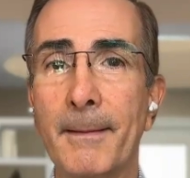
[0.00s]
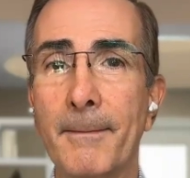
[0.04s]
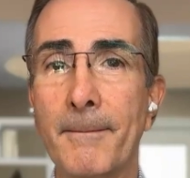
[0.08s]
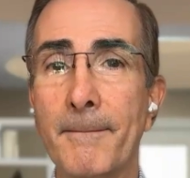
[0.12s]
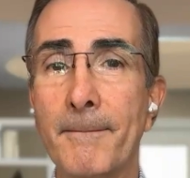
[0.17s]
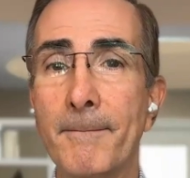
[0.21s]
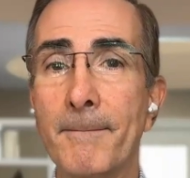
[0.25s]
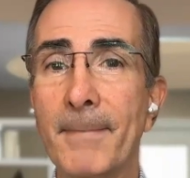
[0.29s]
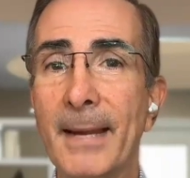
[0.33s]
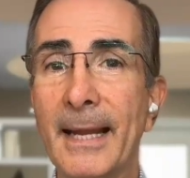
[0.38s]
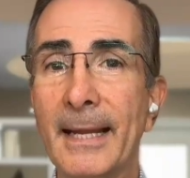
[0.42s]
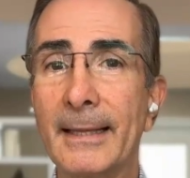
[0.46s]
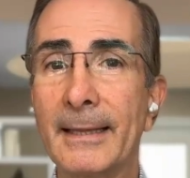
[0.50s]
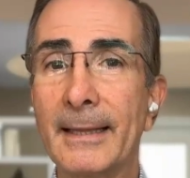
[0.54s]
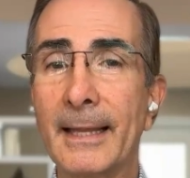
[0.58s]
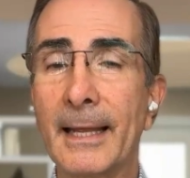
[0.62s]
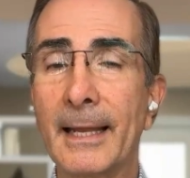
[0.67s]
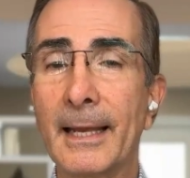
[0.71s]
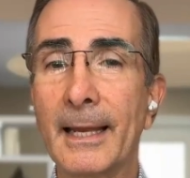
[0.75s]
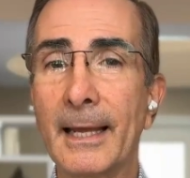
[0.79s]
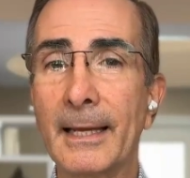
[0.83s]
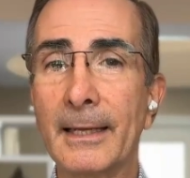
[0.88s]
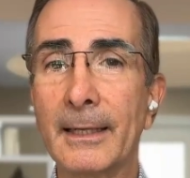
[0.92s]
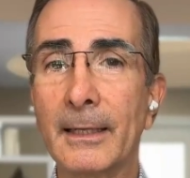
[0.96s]
make the
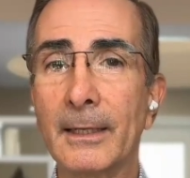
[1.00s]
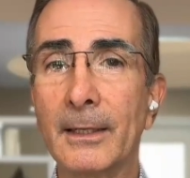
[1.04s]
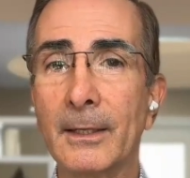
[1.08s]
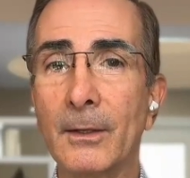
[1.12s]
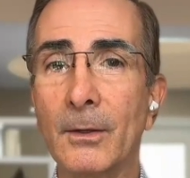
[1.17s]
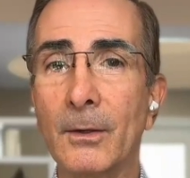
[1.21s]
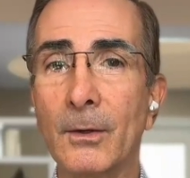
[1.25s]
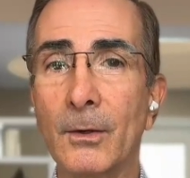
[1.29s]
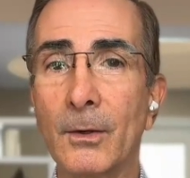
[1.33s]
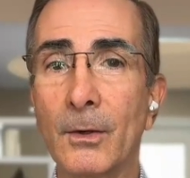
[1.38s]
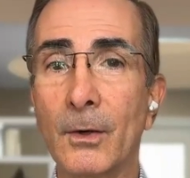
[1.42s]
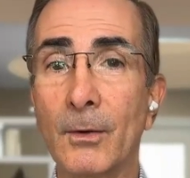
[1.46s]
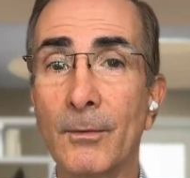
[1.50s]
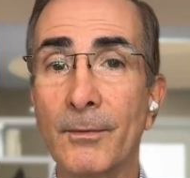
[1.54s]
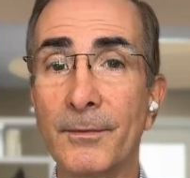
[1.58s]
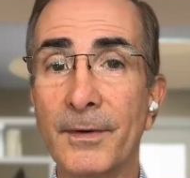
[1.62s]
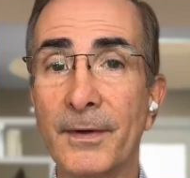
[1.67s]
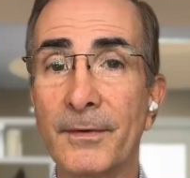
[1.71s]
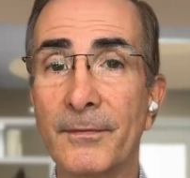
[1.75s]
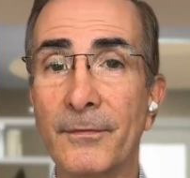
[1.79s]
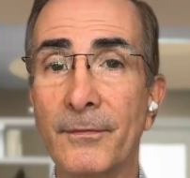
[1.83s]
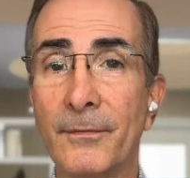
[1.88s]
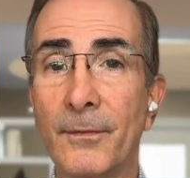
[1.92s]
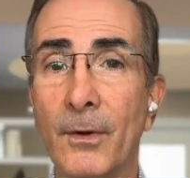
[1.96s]
likelihood of
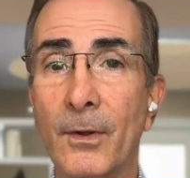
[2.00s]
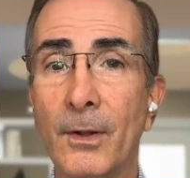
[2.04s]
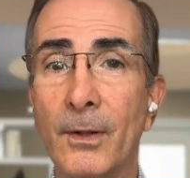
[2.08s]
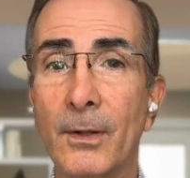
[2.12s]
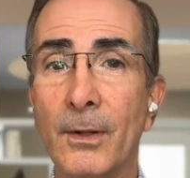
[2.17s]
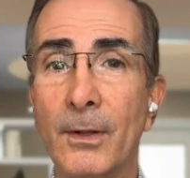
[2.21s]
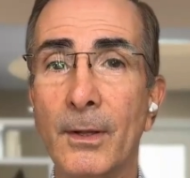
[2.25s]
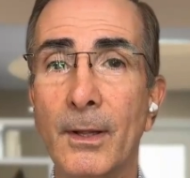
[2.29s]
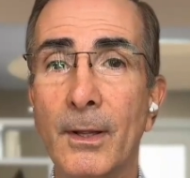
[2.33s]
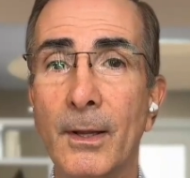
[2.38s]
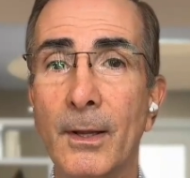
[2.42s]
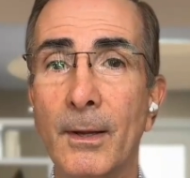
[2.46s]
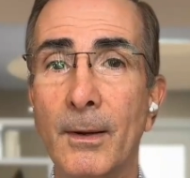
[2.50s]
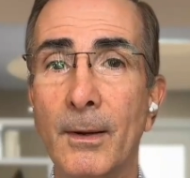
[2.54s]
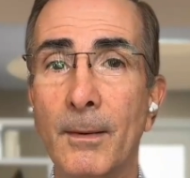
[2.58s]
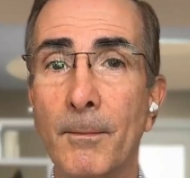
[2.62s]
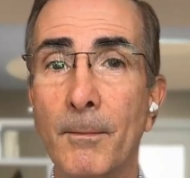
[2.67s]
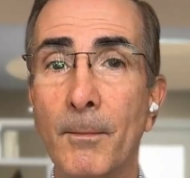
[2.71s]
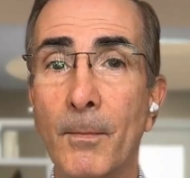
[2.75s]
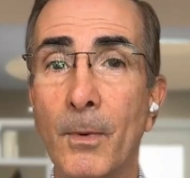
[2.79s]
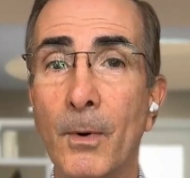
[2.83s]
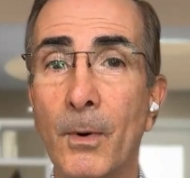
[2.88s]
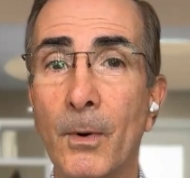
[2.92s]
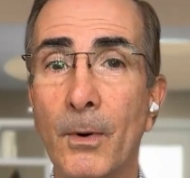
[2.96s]
a fall
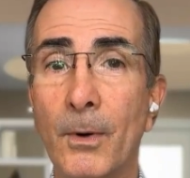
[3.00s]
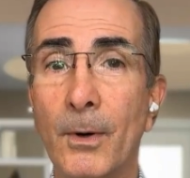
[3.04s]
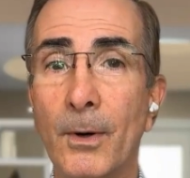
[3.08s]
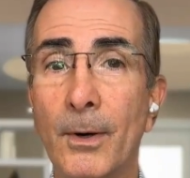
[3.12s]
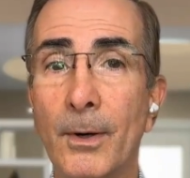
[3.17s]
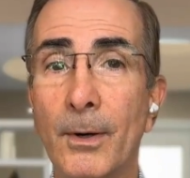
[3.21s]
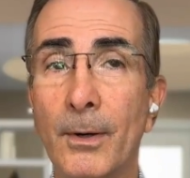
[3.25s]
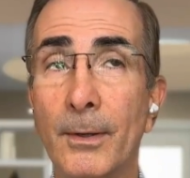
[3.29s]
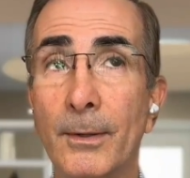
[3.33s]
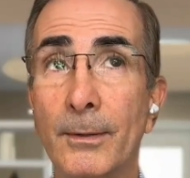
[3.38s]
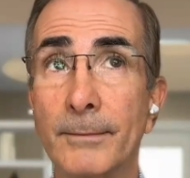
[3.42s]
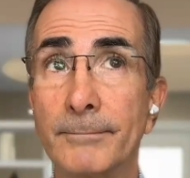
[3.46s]
more,